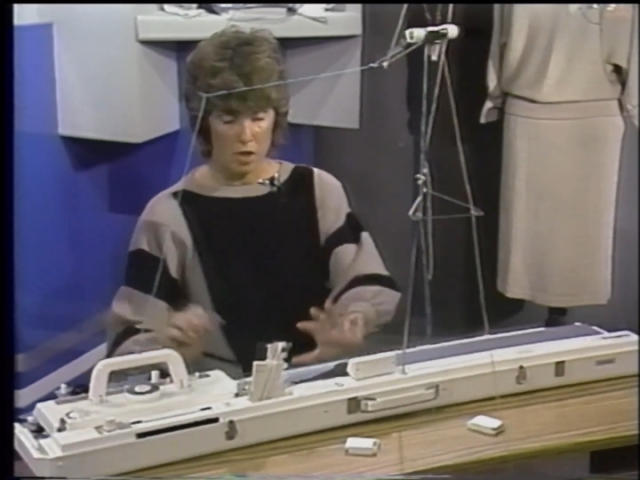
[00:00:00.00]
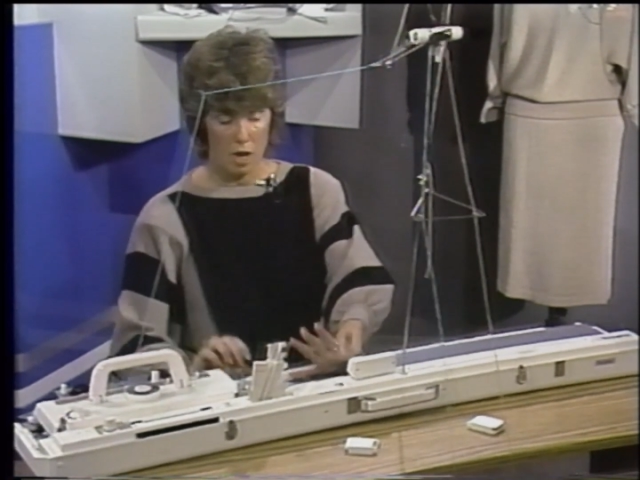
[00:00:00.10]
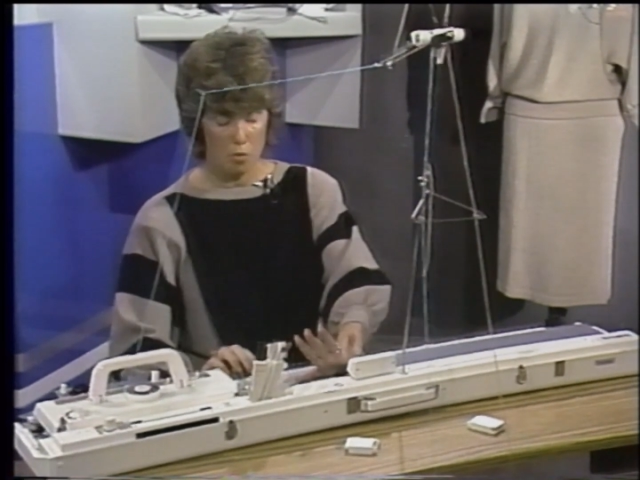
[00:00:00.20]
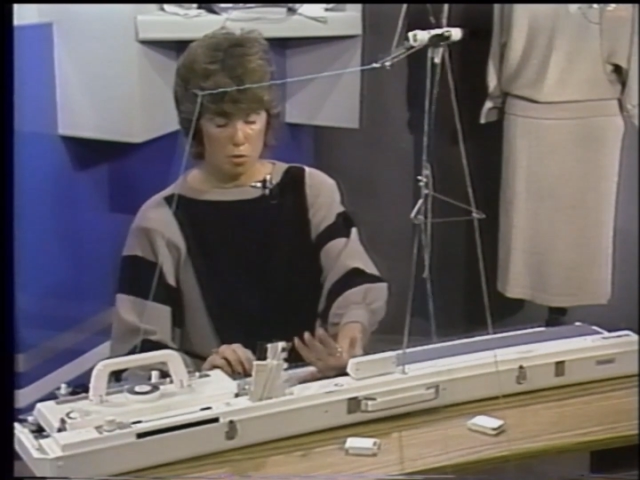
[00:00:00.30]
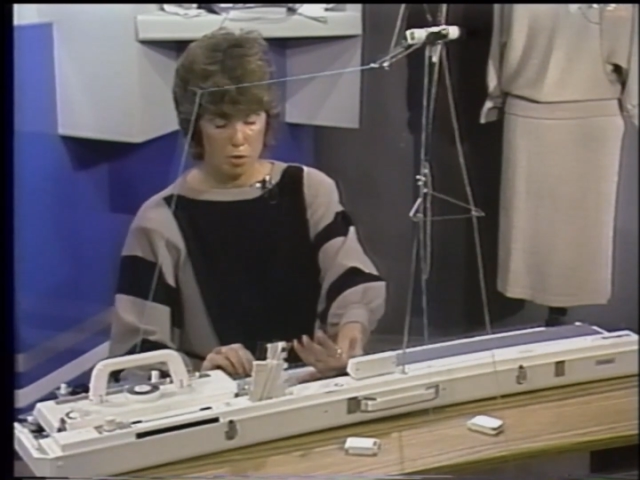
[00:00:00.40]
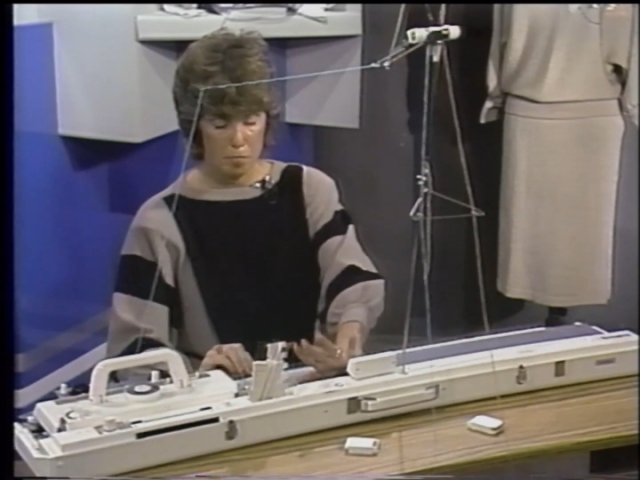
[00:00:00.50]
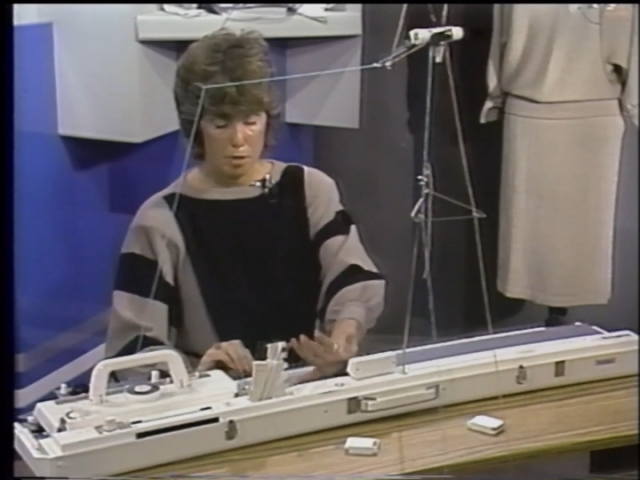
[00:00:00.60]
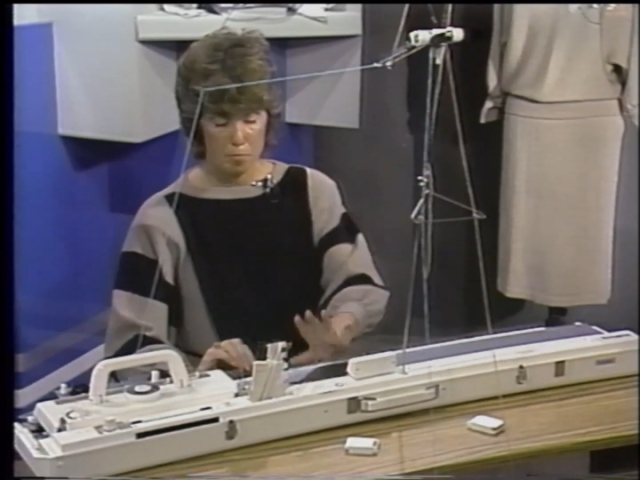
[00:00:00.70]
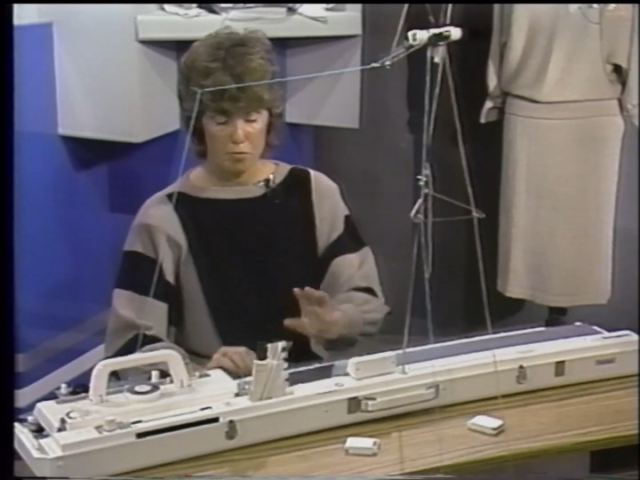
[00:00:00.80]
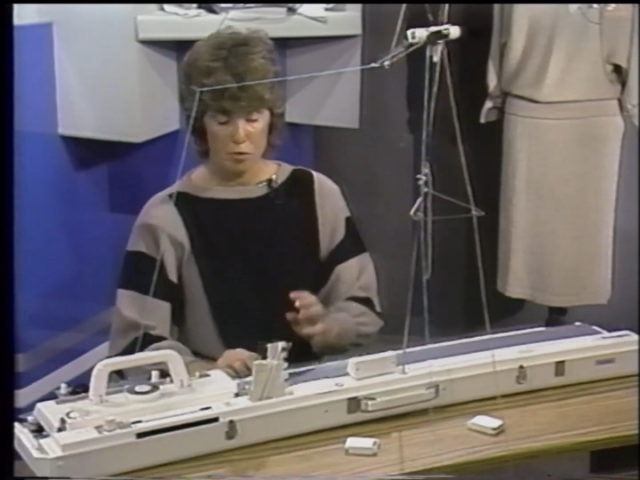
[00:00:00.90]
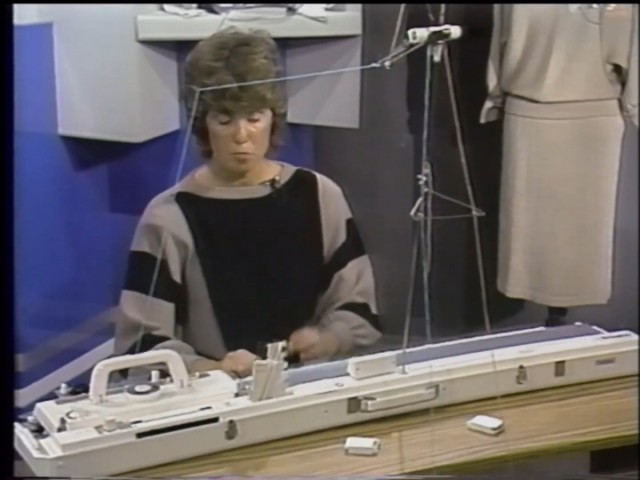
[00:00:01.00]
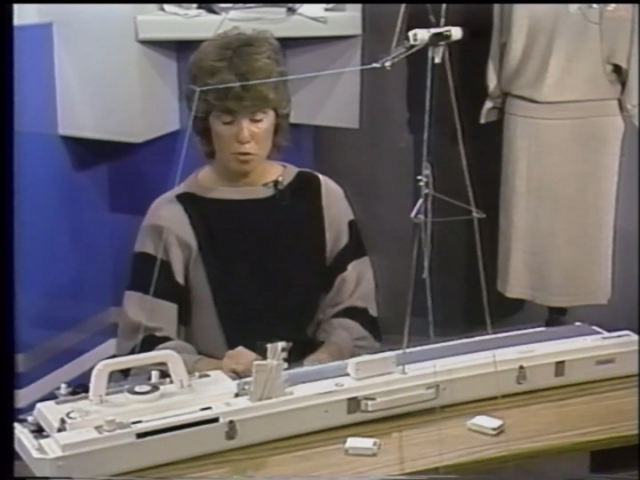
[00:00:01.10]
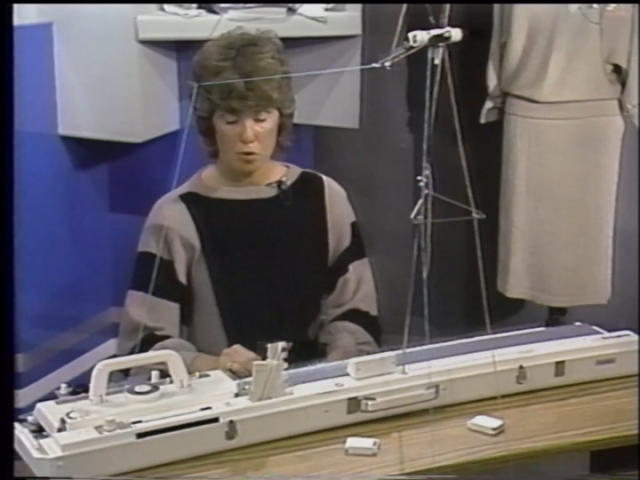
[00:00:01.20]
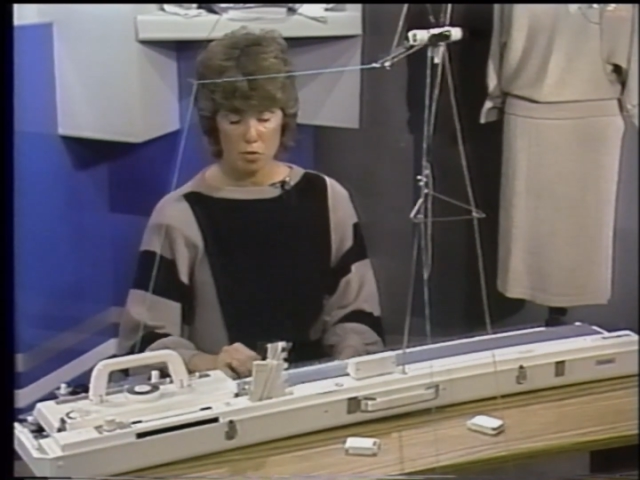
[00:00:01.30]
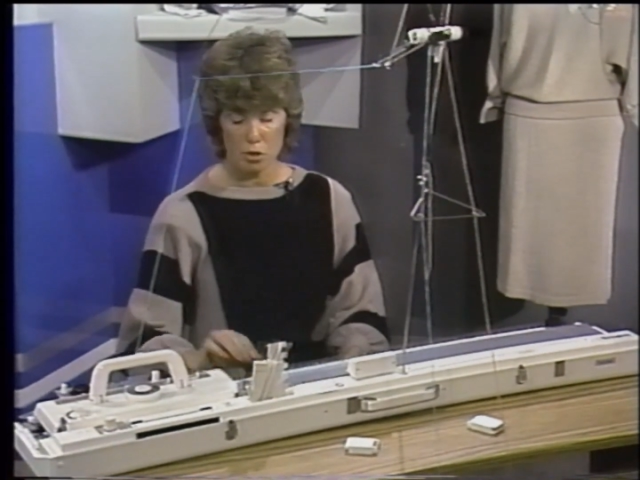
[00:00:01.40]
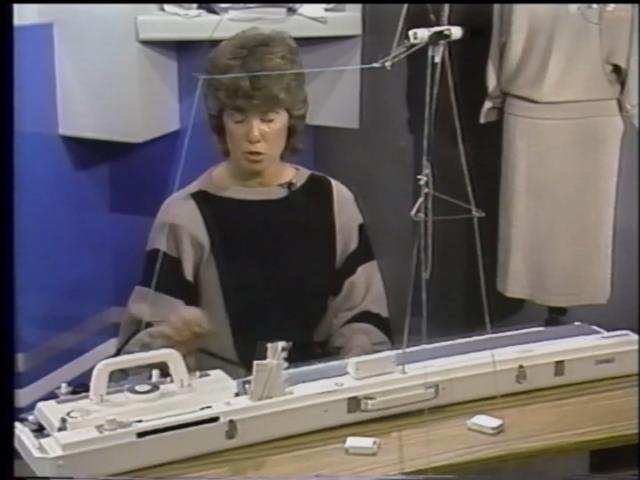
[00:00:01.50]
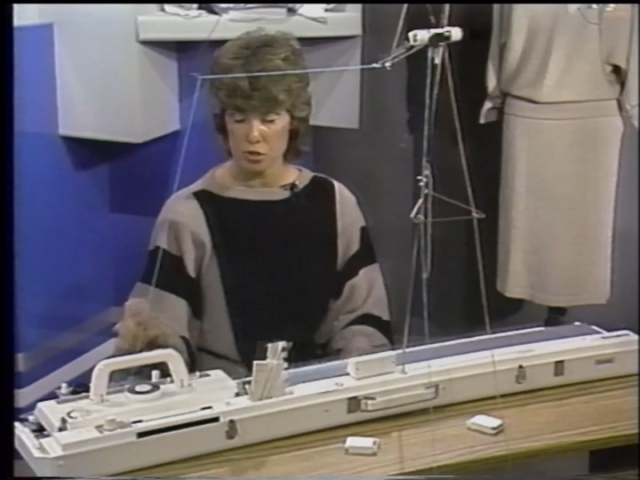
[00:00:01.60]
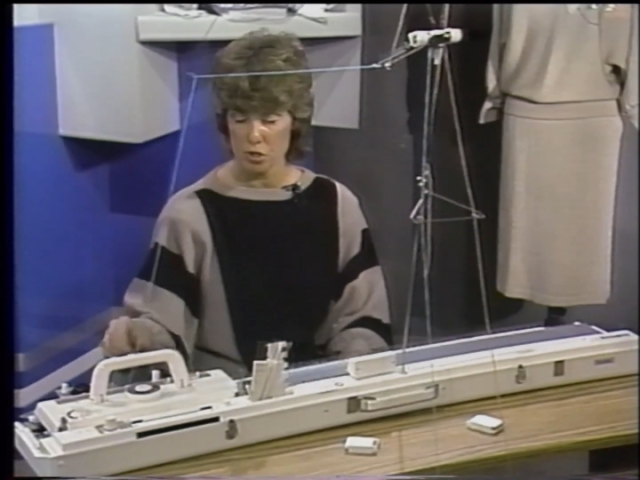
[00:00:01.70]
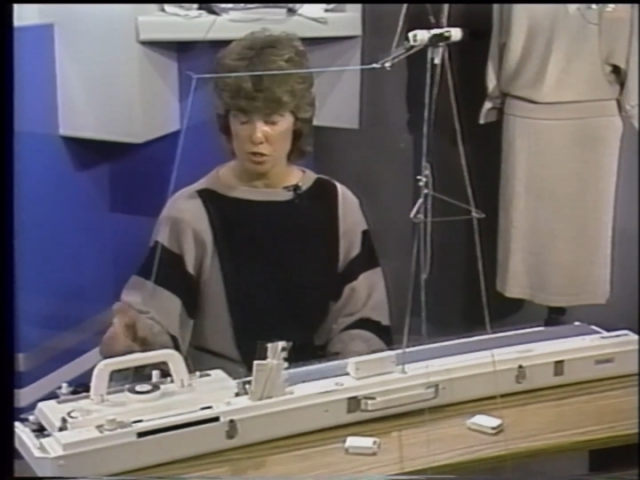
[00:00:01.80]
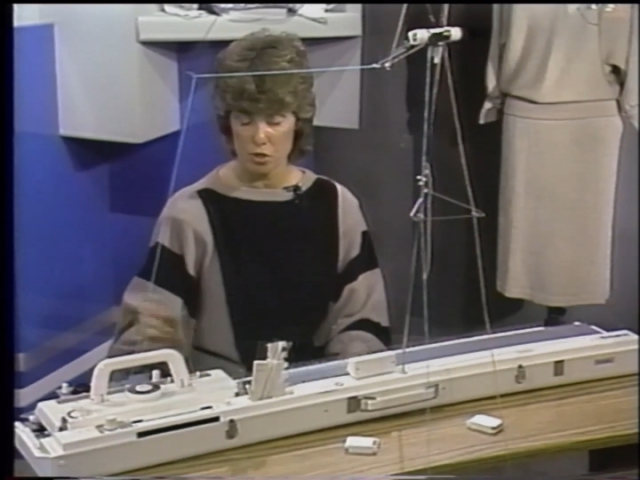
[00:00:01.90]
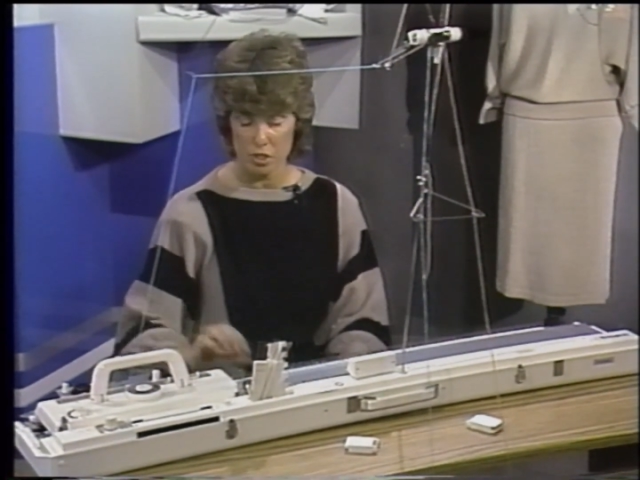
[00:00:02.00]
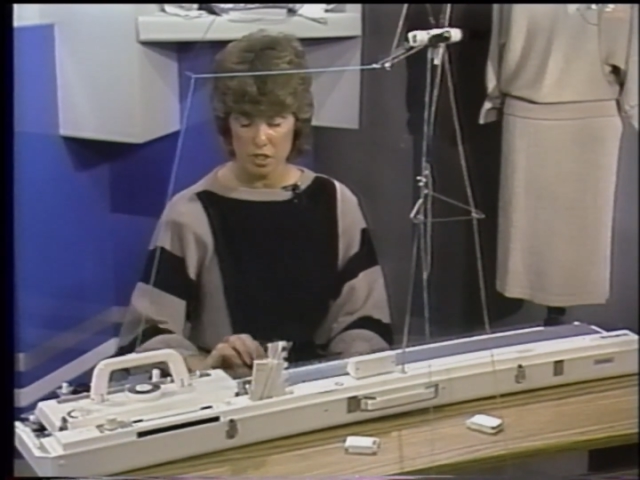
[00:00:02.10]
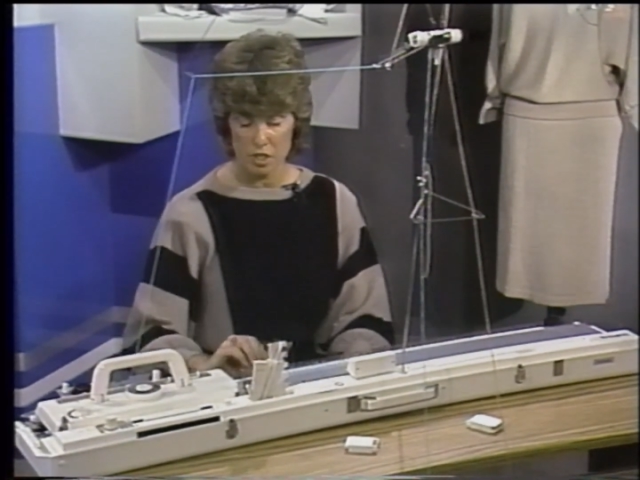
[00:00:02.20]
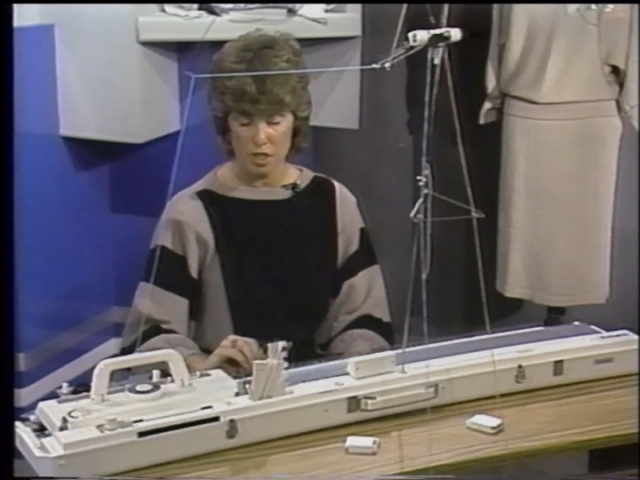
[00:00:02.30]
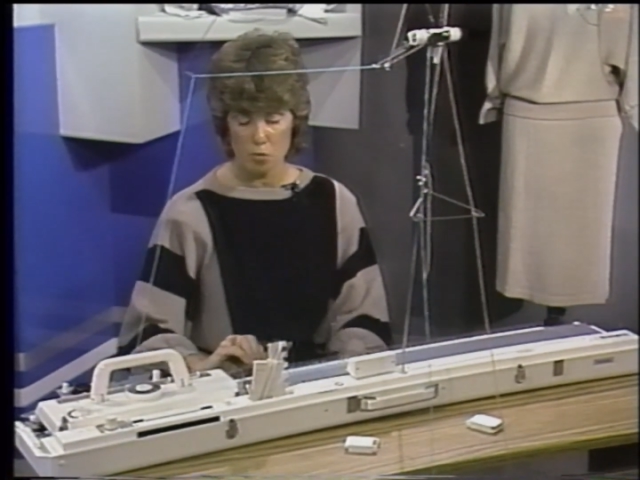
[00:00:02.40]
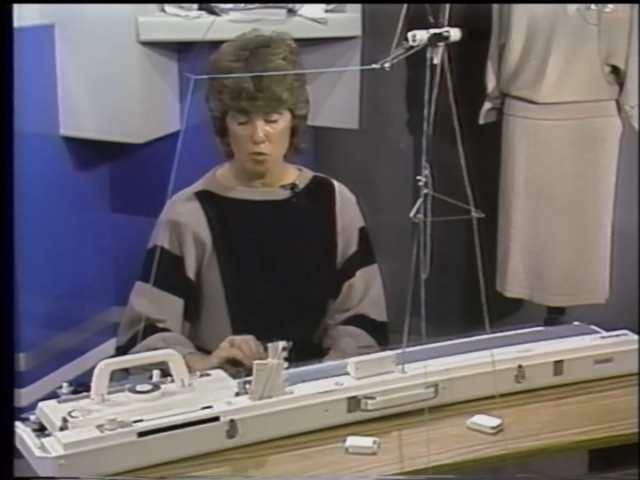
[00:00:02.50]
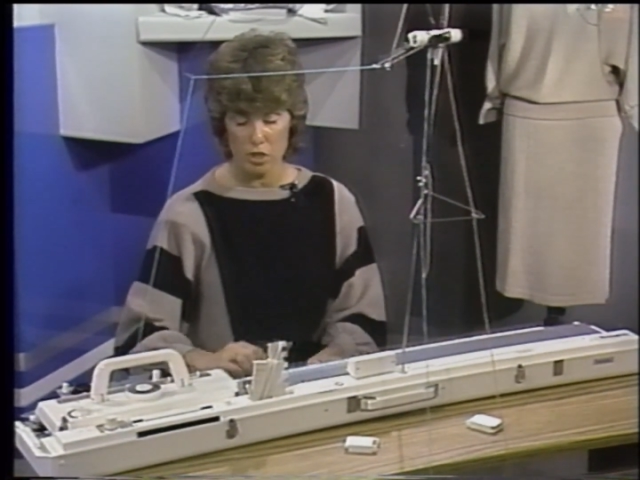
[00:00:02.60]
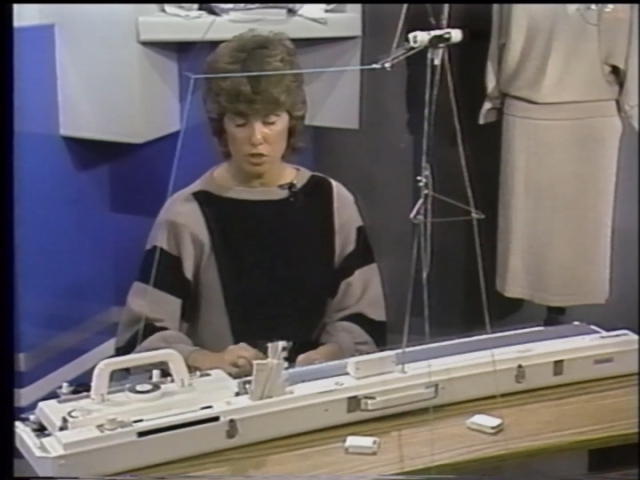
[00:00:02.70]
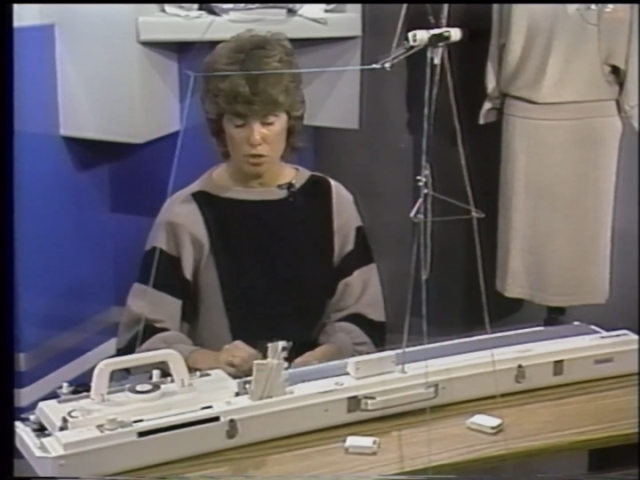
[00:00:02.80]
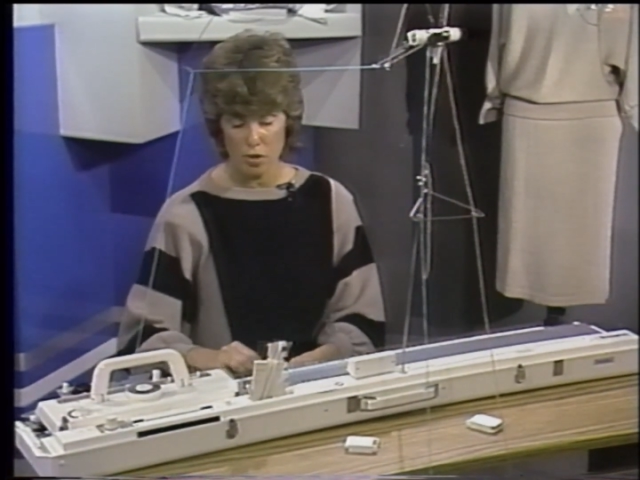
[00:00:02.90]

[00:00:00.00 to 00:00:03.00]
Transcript: I will rip up a few more rows so that you can see, once you